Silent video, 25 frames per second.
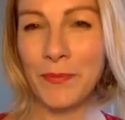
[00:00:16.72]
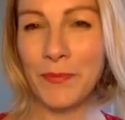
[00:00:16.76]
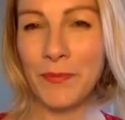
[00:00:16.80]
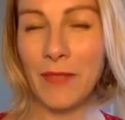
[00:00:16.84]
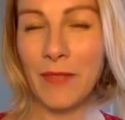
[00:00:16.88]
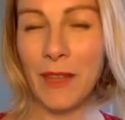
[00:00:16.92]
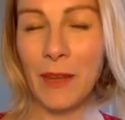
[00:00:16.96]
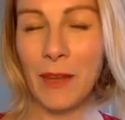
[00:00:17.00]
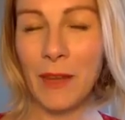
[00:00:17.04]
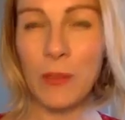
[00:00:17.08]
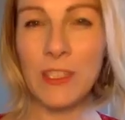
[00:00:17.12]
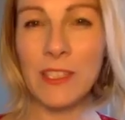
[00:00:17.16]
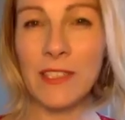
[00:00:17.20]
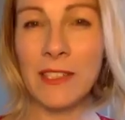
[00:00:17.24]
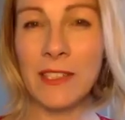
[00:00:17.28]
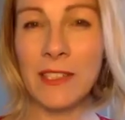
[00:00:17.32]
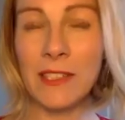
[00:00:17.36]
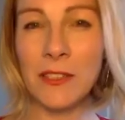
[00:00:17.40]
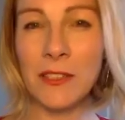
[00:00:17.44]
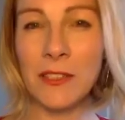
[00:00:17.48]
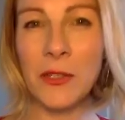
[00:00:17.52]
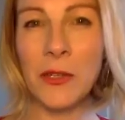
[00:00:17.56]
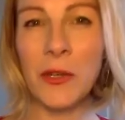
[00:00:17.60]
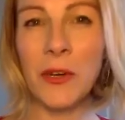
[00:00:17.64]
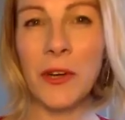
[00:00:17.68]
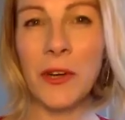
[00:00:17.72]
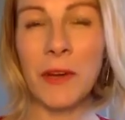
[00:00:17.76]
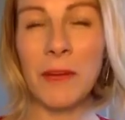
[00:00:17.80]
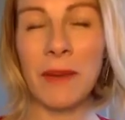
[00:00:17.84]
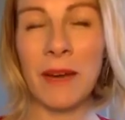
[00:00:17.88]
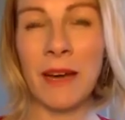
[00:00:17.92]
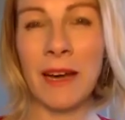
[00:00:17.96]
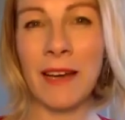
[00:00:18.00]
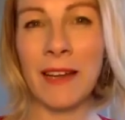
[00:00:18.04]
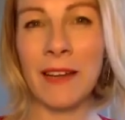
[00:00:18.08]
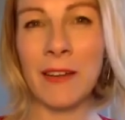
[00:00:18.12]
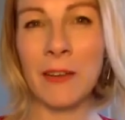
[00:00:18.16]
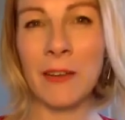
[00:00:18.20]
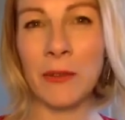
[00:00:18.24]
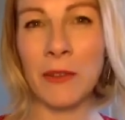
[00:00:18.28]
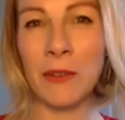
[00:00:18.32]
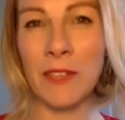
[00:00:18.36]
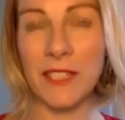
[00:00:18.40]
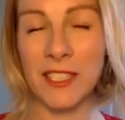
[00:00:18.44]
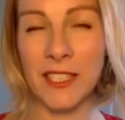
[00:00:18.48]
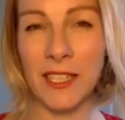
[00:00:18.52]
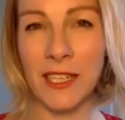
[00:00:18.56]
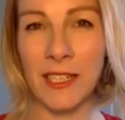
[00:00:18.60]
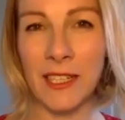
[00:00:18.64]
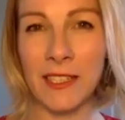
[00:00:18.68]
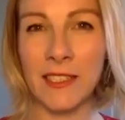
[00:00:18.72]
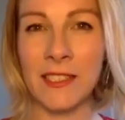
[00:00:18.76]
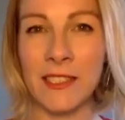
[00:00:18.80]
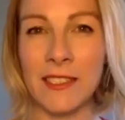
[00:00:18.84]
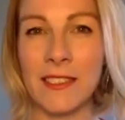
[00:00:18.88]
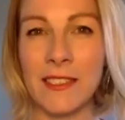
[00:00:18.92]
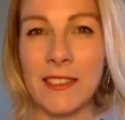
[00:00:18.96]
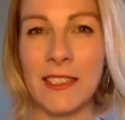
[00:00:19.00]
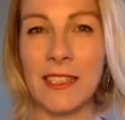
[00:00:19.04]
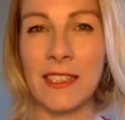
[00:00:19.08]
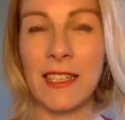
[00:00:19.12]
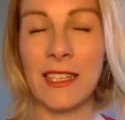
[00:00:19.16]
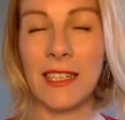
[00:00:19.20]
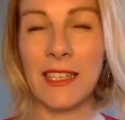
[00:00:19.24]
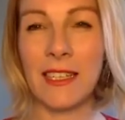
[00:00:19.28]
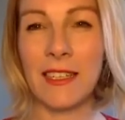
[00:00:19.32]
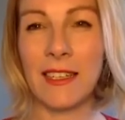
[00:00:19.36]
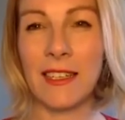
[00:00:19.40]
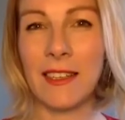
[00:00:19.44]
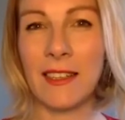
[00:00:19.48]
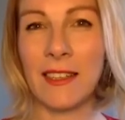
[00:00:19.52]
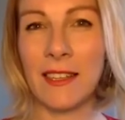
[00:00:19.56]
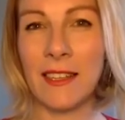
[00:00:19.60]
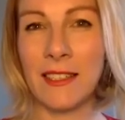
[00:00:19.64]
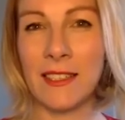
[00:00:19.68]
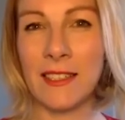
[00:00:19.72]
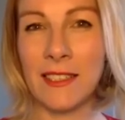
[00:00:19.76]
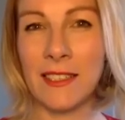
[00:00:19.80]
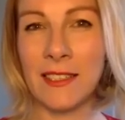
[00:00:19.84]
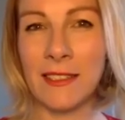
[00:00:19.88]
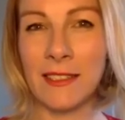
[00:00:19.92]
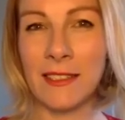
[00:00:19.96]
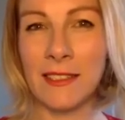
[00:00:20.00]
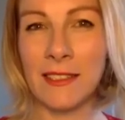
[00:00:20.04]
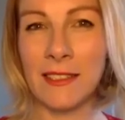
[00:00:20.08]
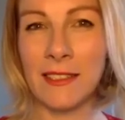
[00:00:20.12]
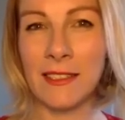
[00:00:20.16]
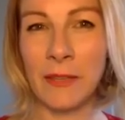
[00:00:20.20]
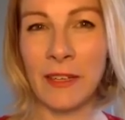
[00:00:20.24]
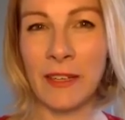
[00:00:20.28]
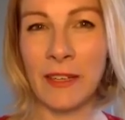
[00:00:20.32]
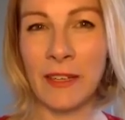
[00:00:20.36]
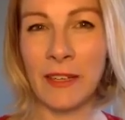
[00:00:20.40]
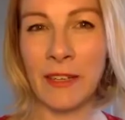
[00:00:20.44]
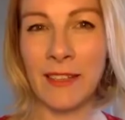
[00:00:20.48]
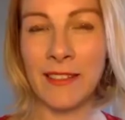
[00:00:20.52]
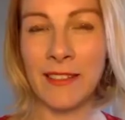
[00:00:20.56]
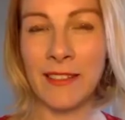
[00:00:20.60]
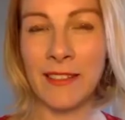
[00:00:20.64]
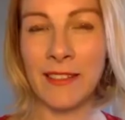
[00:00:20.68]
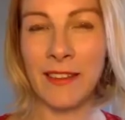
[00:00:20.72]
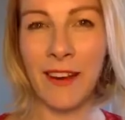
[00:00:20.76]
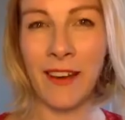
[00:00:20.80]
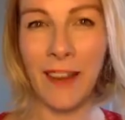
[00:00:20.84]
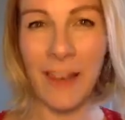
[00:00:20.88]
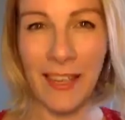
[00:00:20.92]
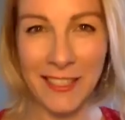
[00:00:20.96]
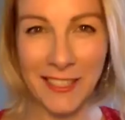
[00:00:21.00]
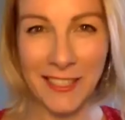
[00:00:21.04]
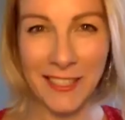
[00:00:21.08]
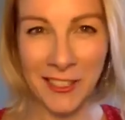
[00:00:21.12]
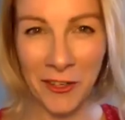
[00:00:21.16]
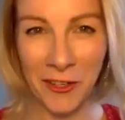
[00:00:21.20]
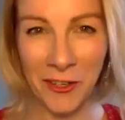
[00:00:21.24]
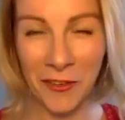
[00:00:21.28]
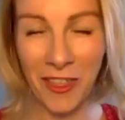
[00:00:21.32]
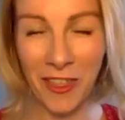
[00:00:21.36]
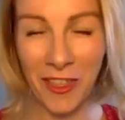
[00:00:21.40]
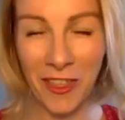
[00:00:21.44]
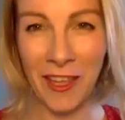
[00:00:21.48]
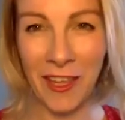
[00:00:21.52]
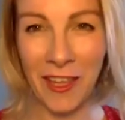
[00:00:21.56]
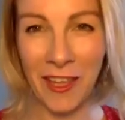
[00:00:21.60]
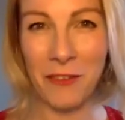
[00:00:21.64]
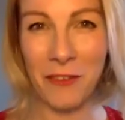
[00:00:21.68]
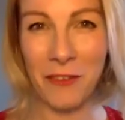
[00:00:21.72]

we're just going to talk about all the changes that she's experienced. So hi, Jo, thank you